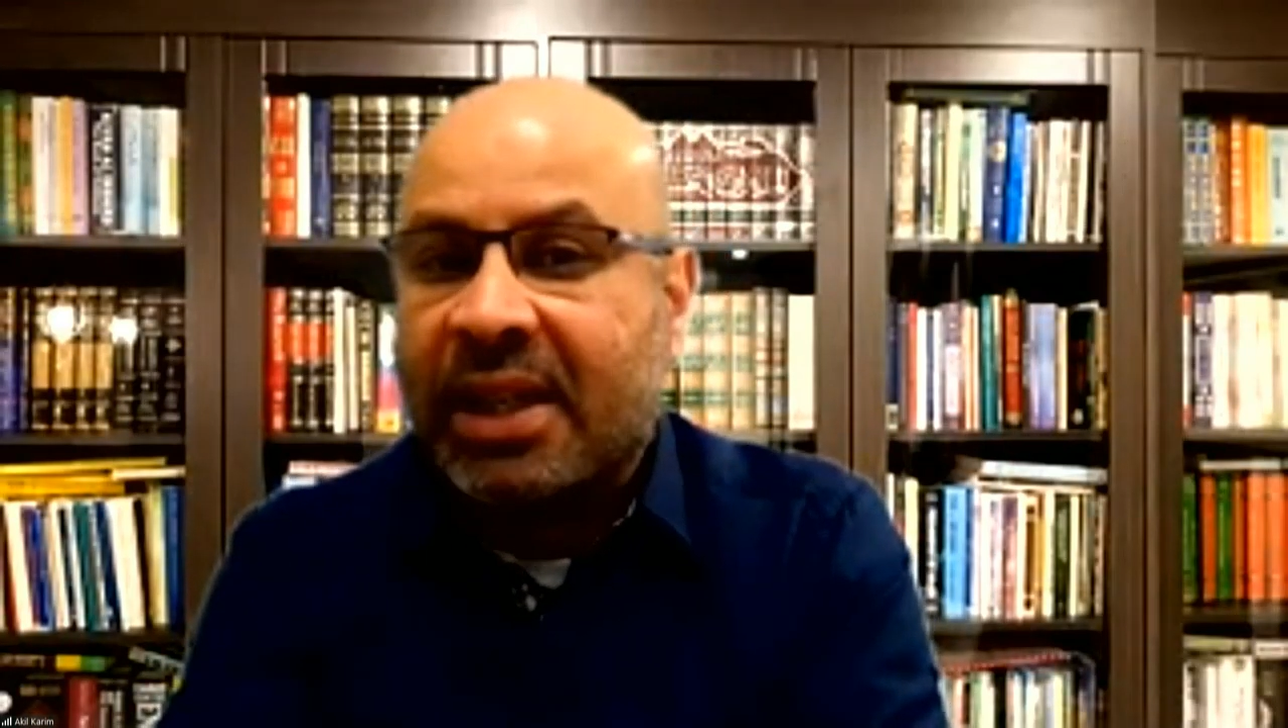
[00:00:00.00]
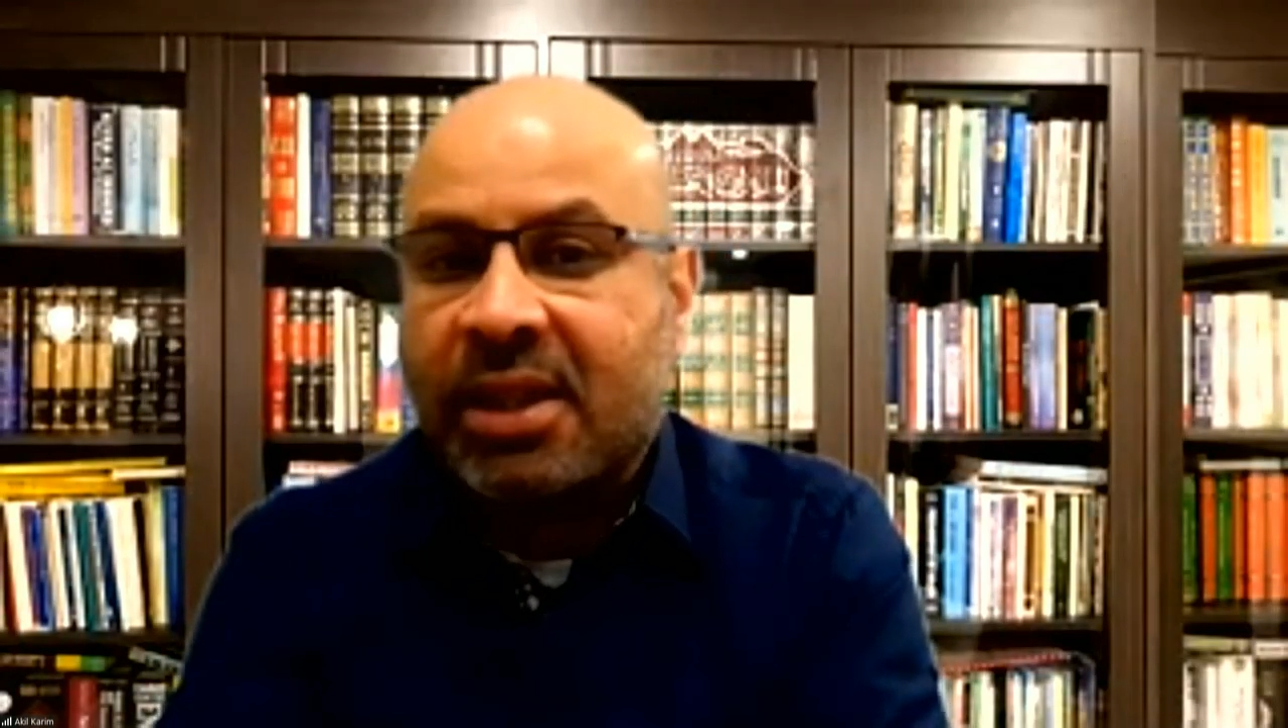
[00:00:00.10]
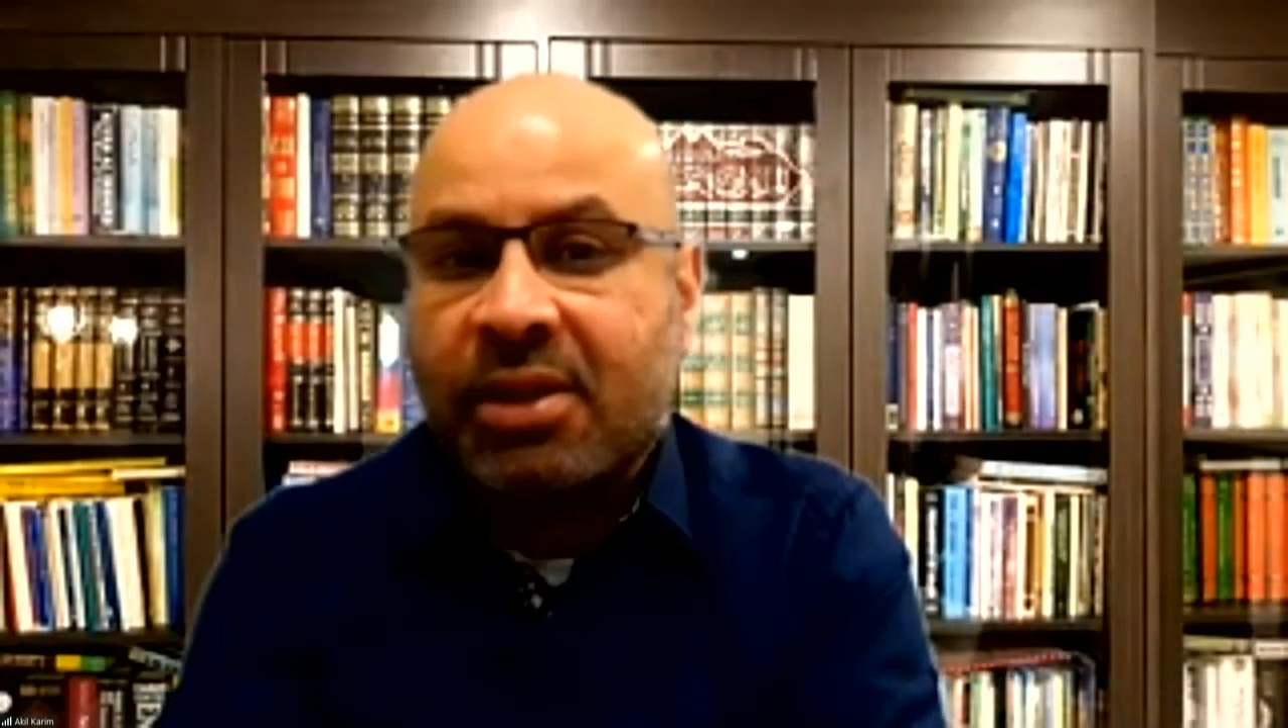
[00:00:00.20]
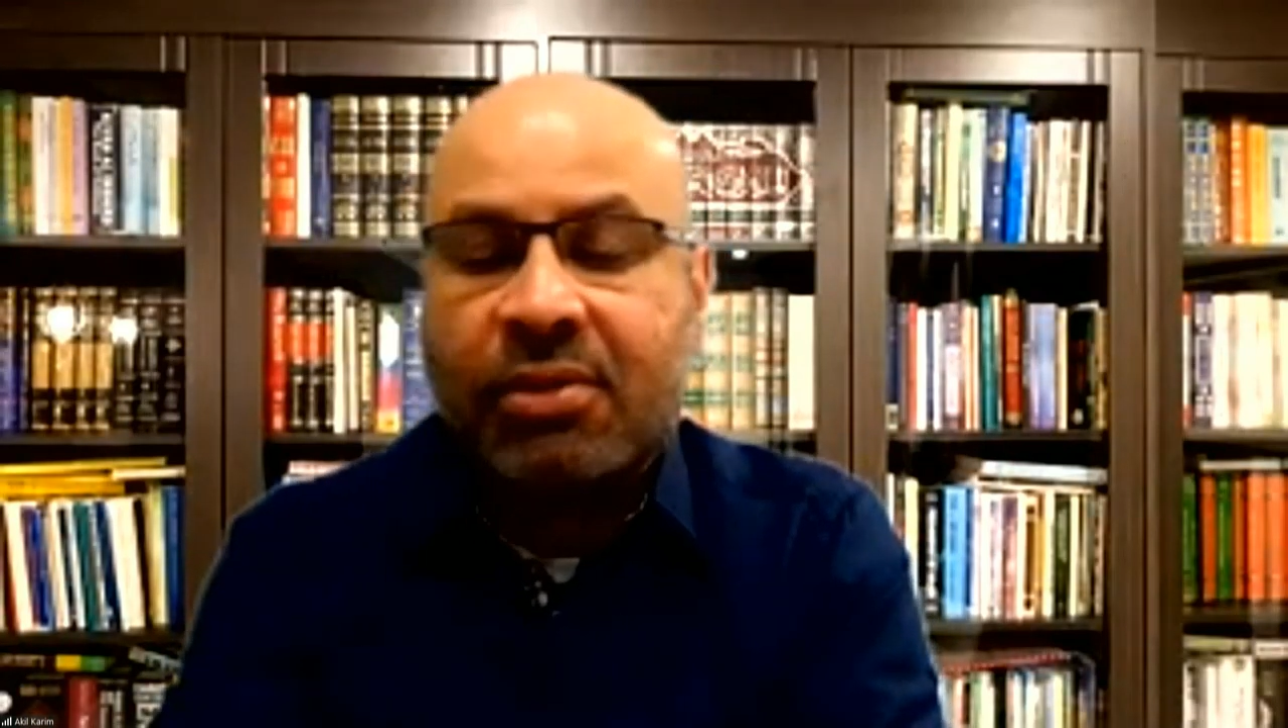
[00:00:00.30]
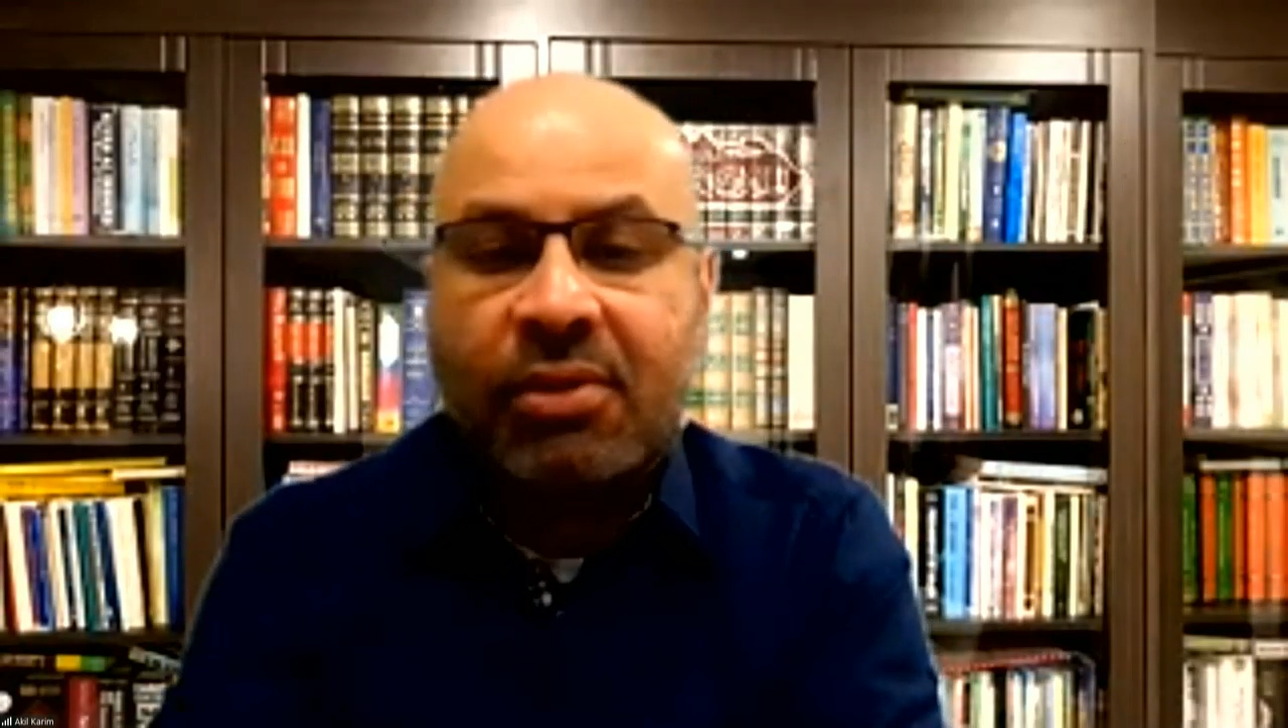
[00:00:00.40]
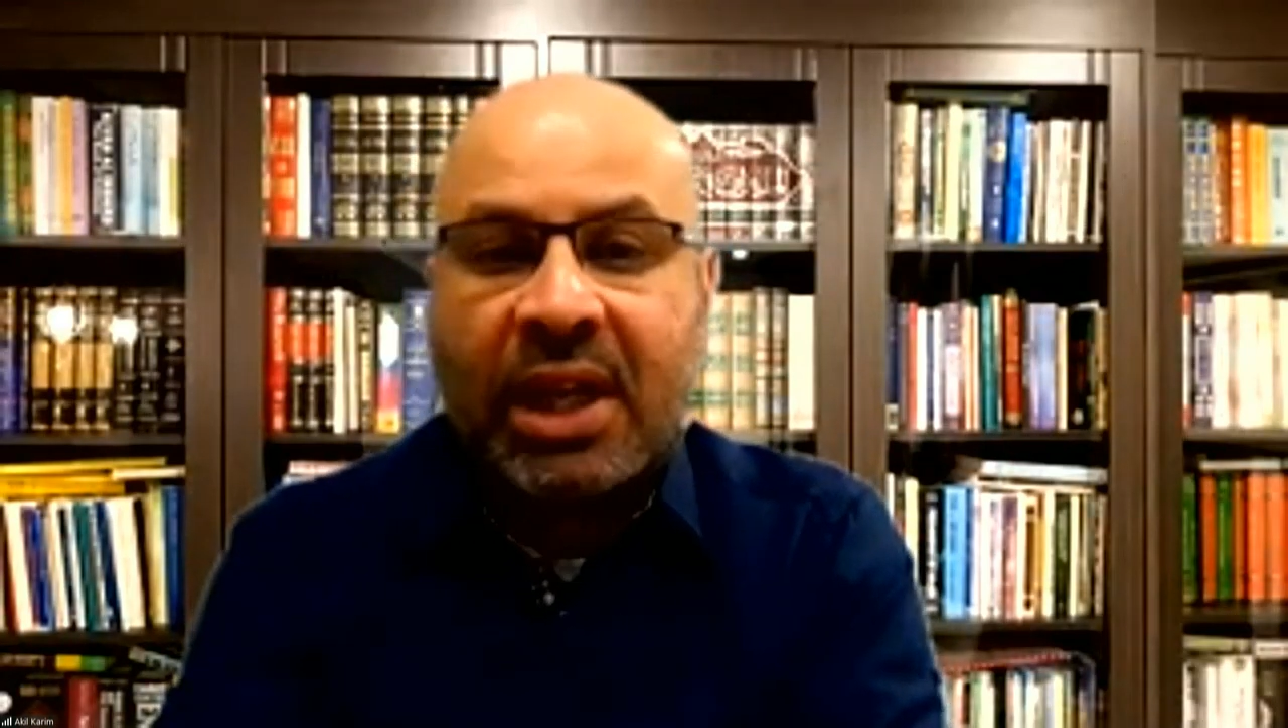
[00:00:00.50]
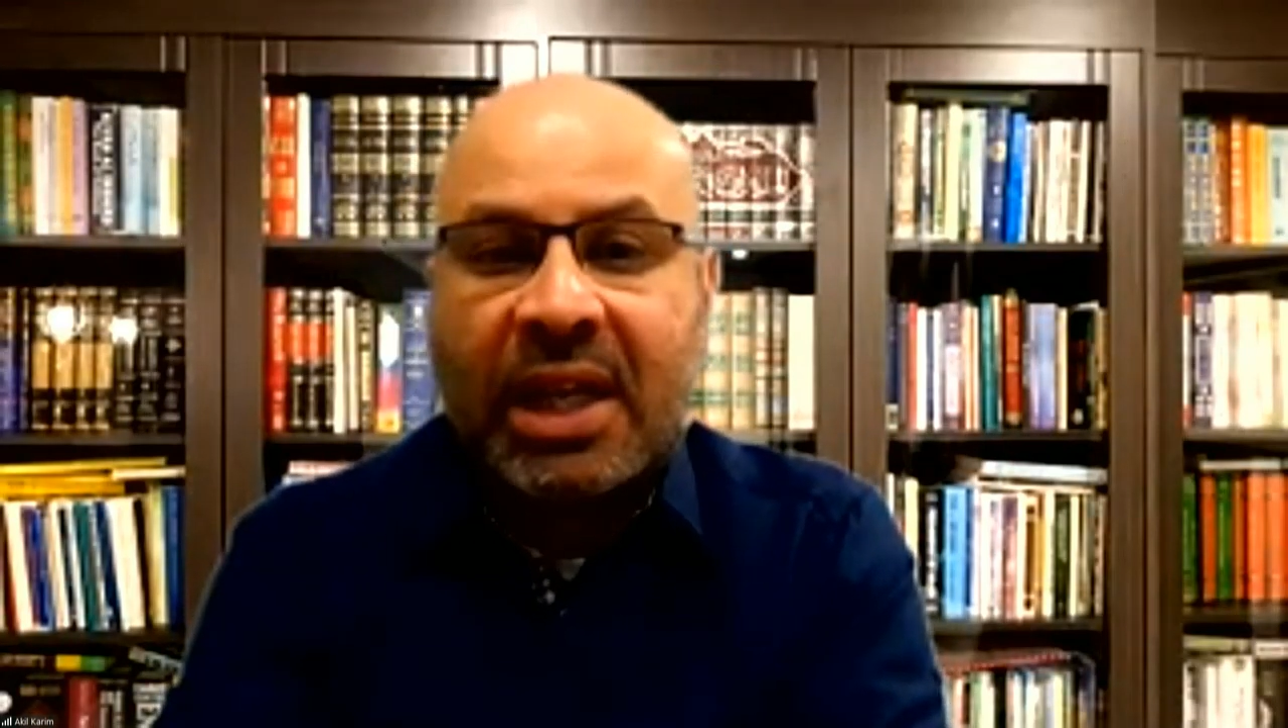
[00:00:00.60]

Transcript: to